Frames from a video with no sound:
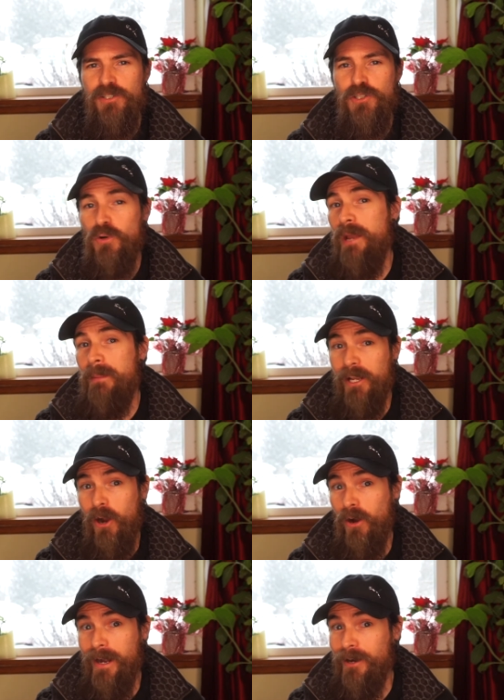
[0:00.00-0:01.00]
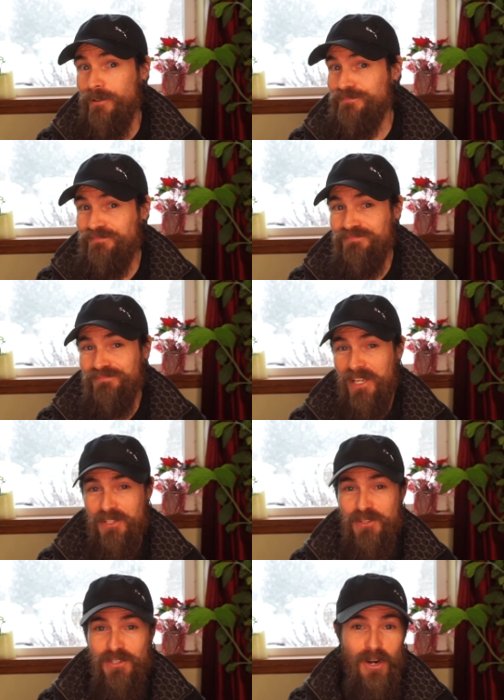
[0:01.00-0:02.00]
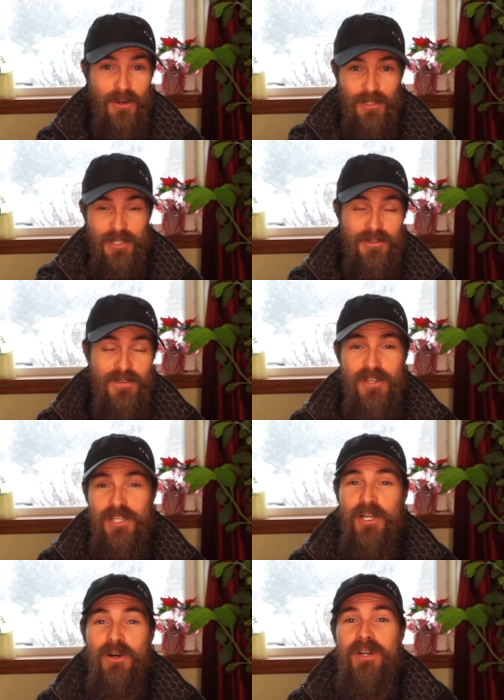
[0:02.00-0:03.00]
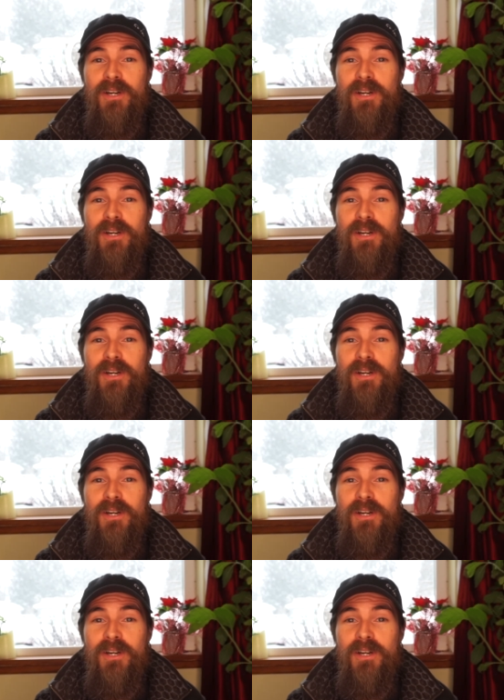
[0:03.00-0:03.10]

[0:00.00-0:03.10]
try my car out, as you saw earlier in the video.